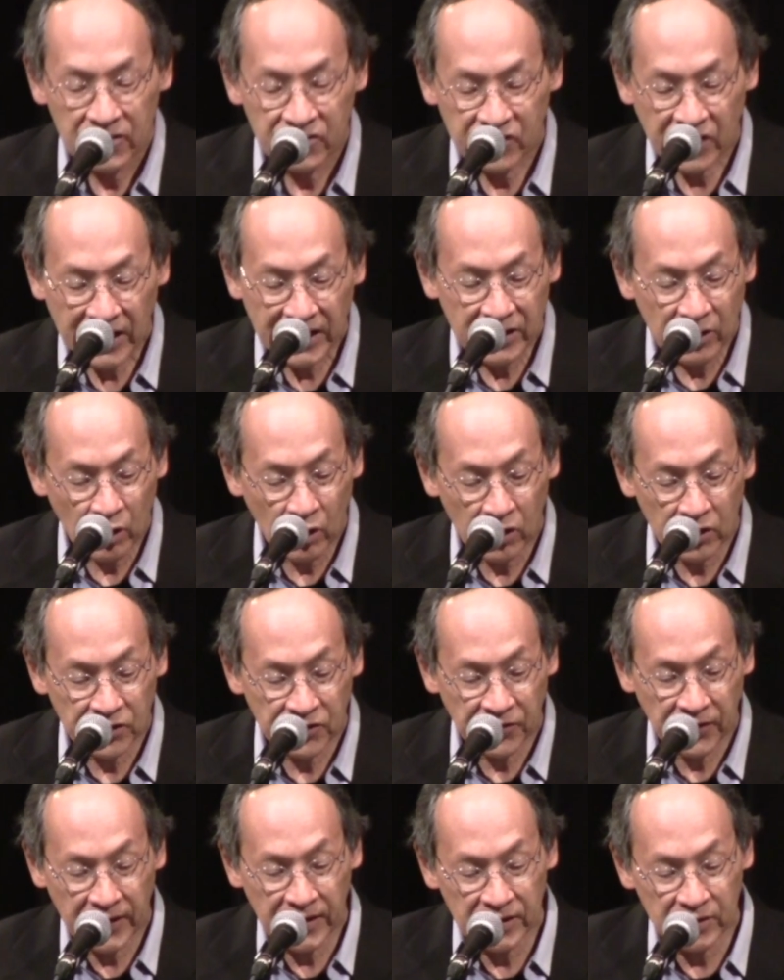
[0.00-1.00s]
Jane
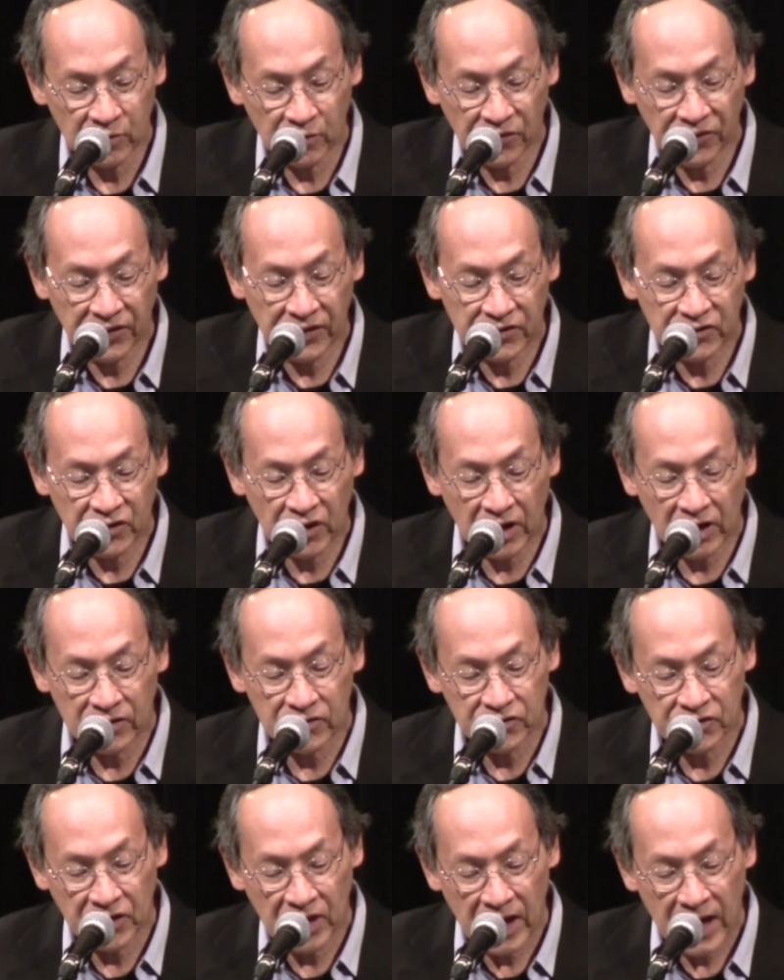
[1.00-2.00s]
Hirshfield was the
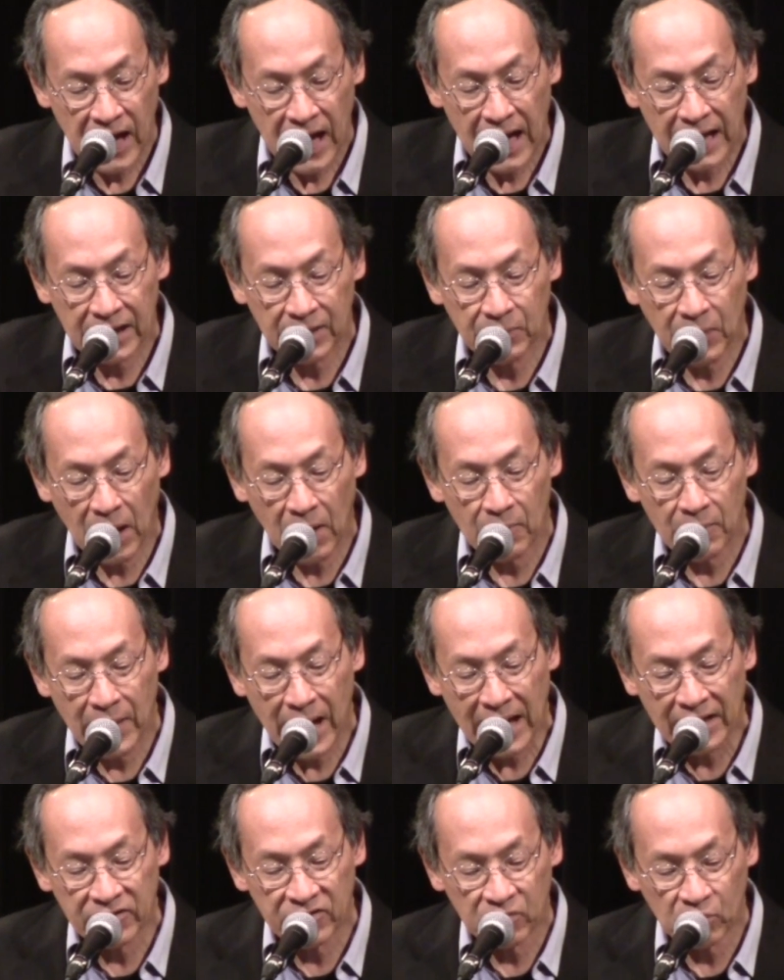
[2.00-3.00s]
judge, and about
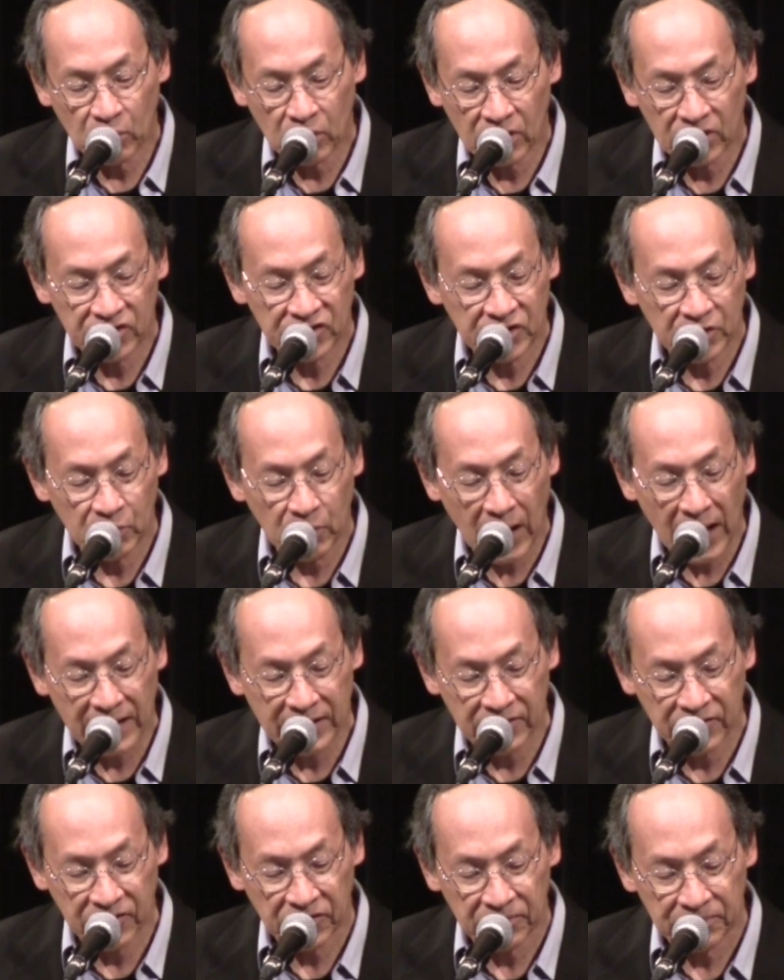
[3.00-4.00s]
Matt's work she
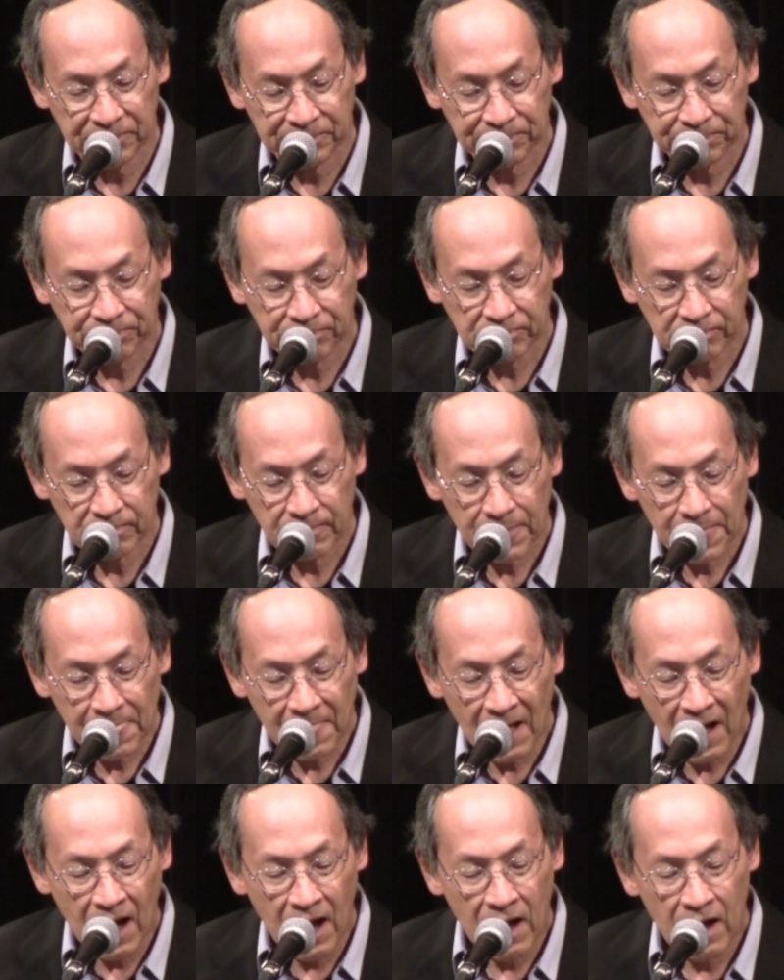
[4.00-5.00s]
writes
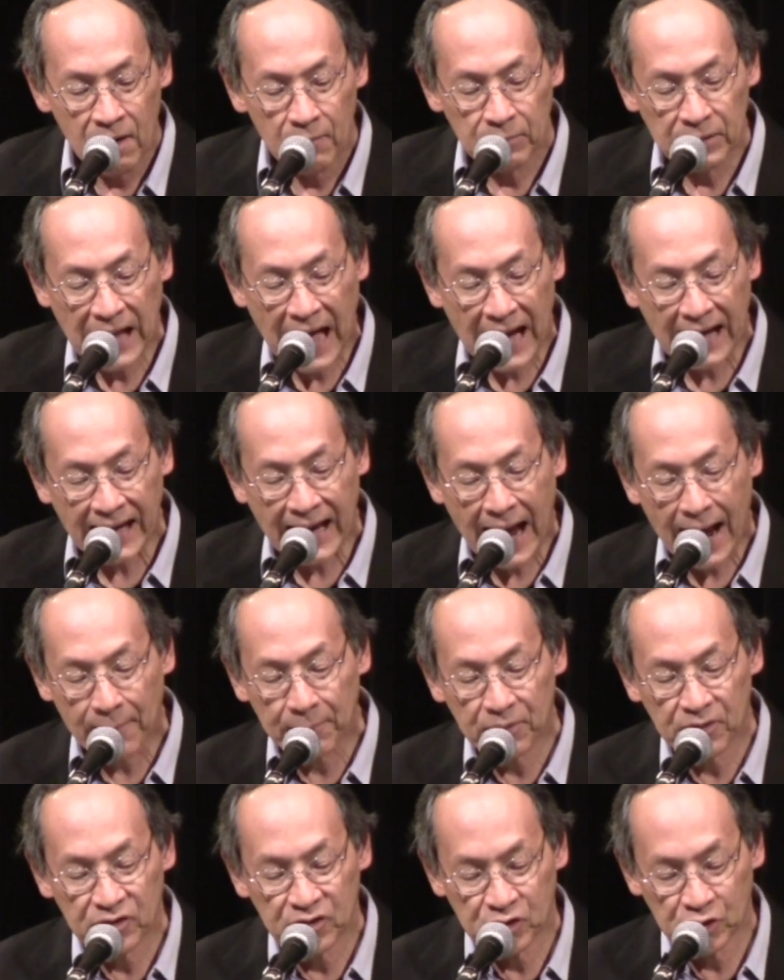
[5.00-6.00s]
Black
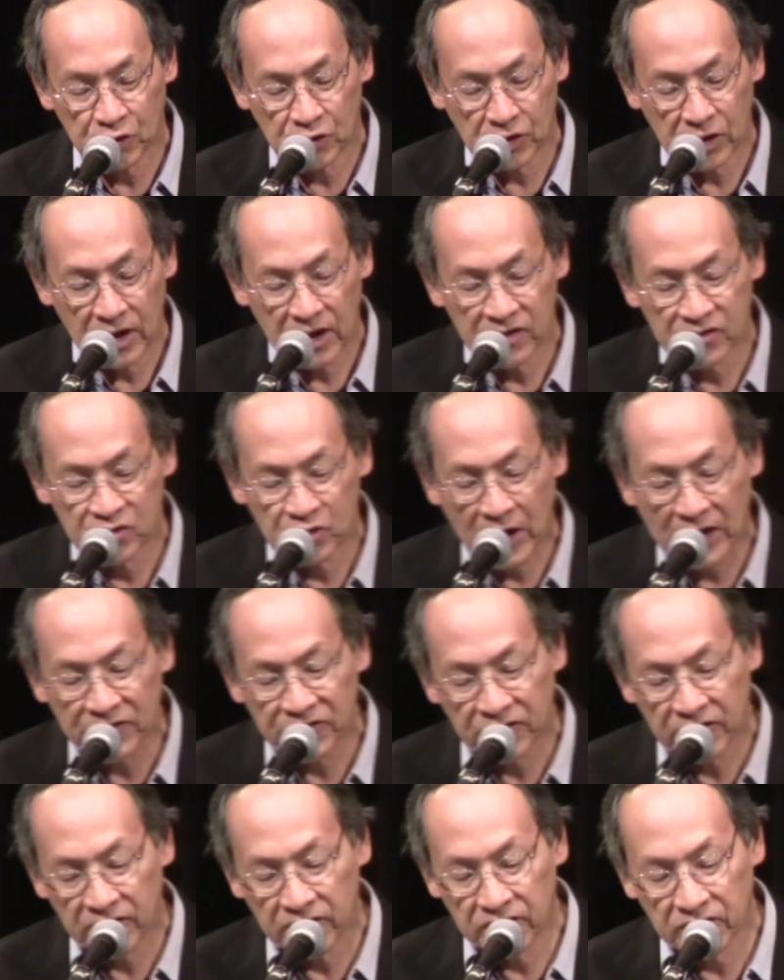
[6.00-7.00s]
Aperture
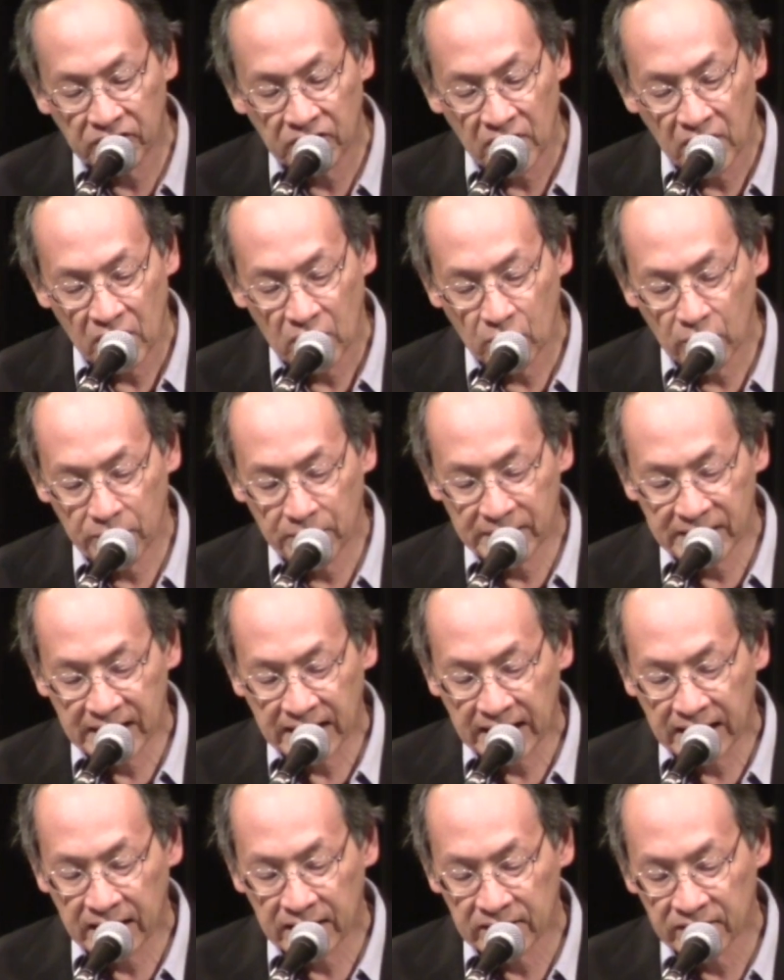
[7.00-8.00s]
addresses with
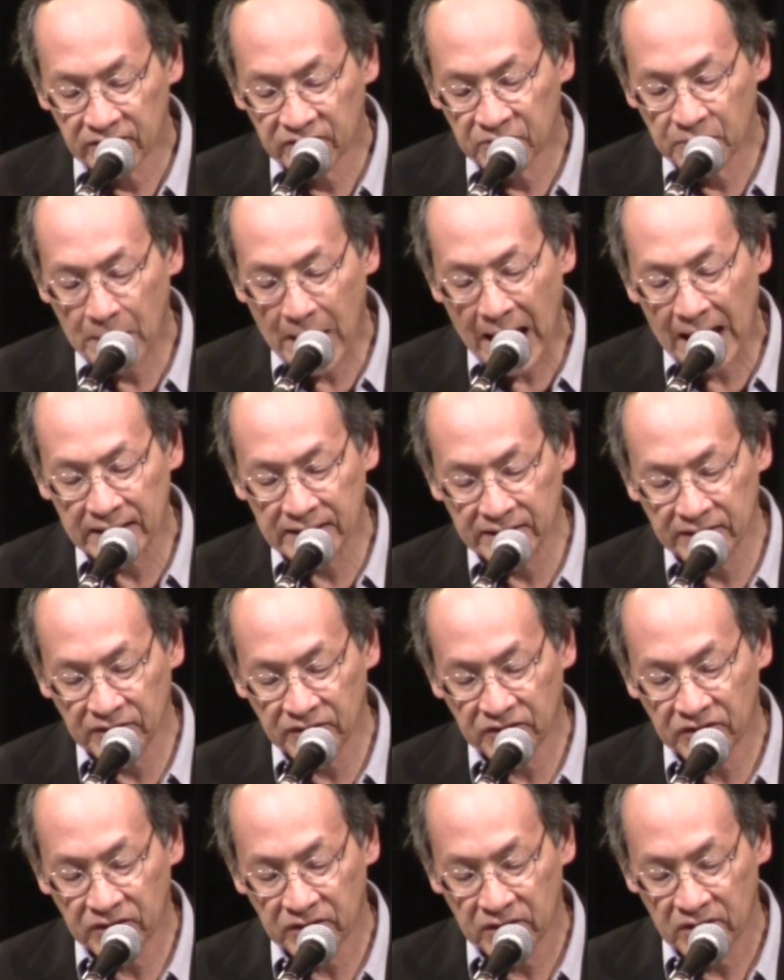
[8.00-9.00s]
meticulous
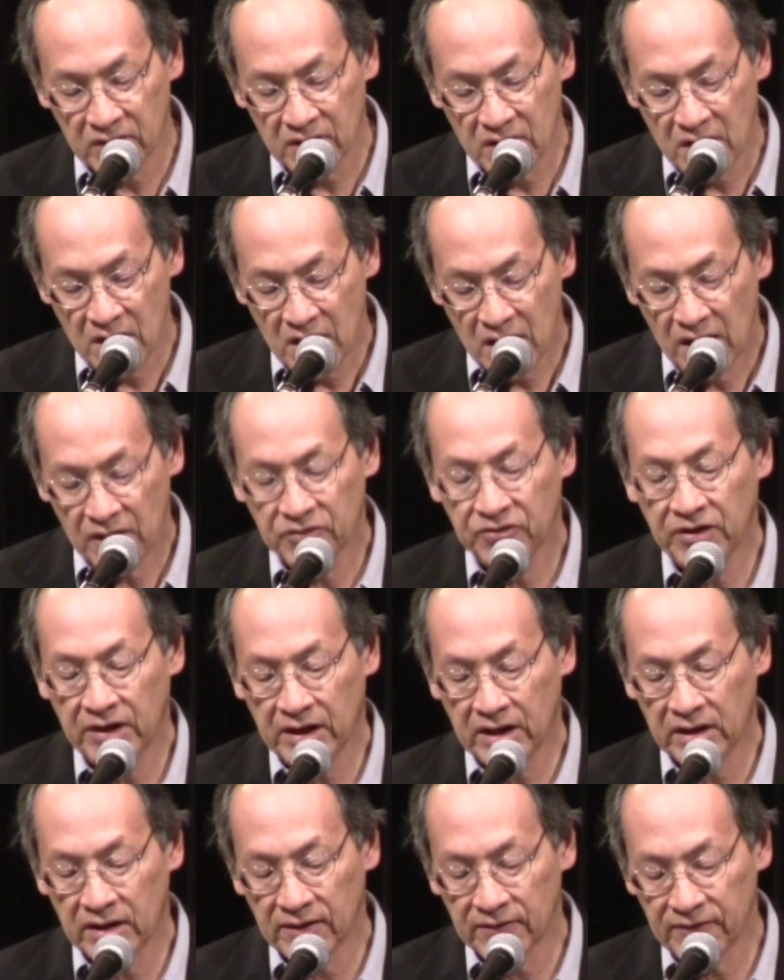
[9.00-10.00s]
balance a
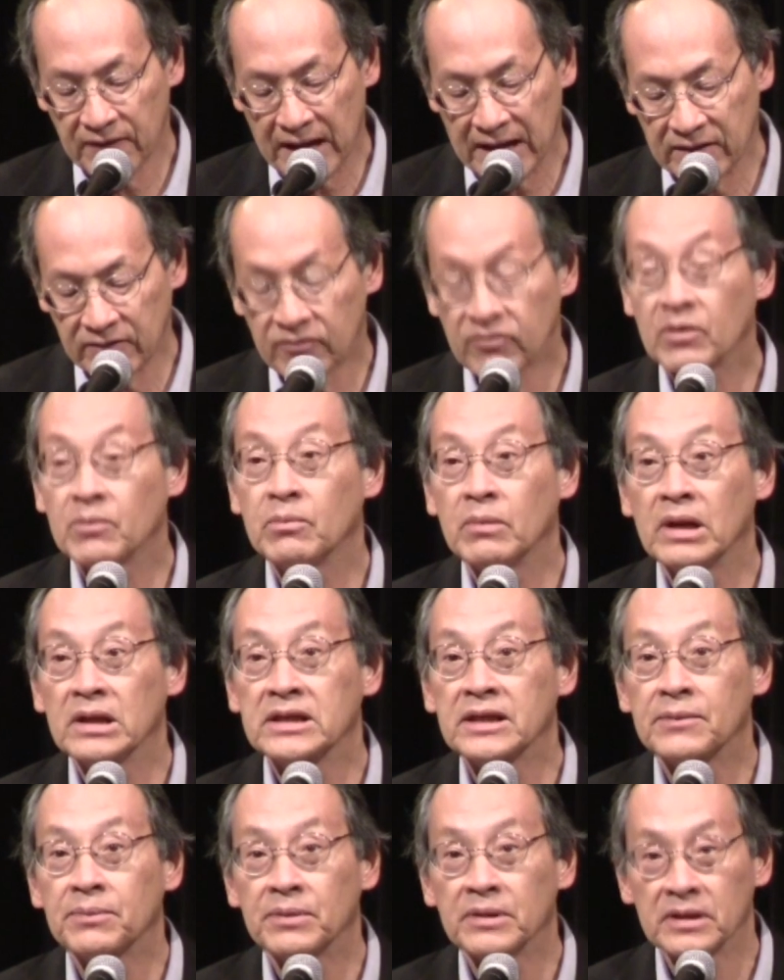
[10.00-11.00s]
single event from
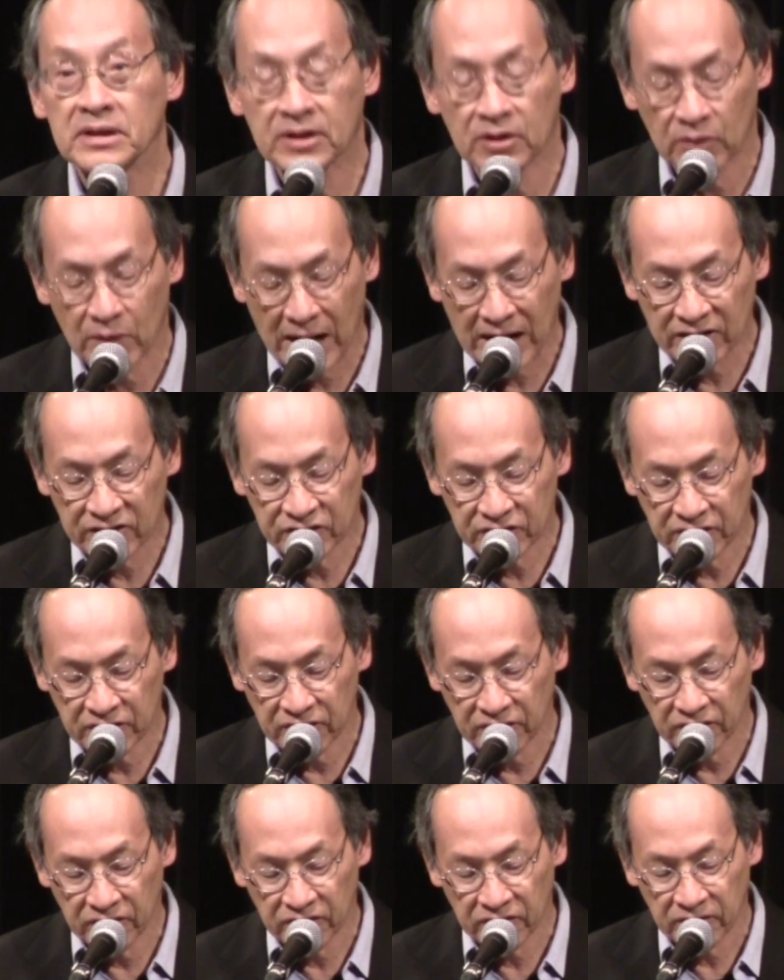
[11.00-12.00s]
multiple
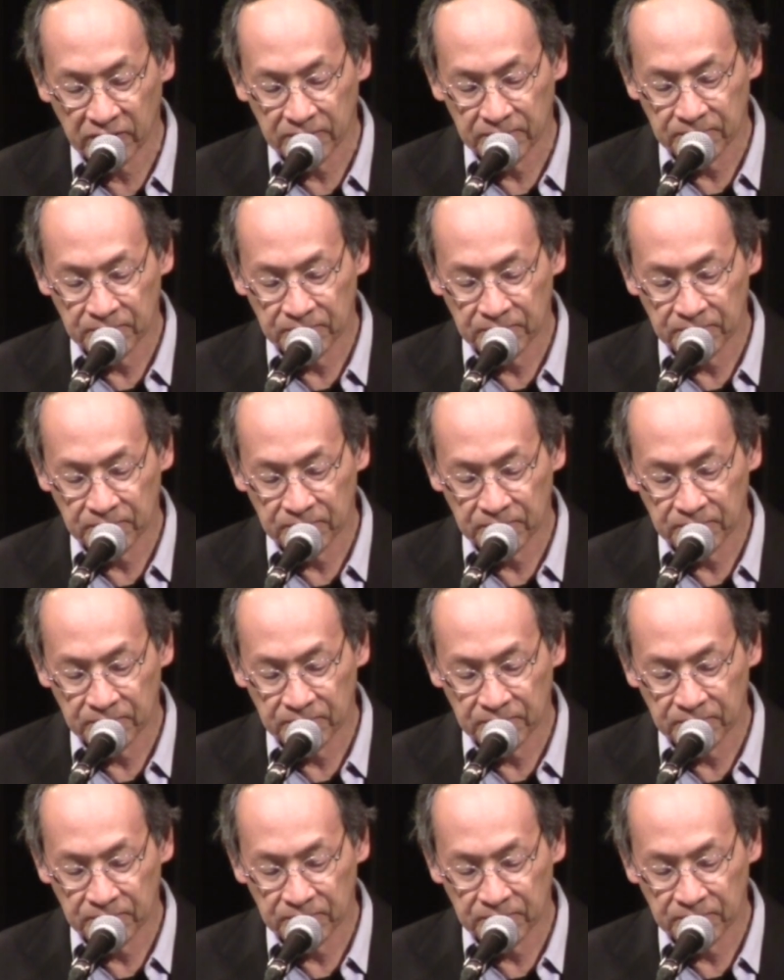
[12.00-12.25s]
directions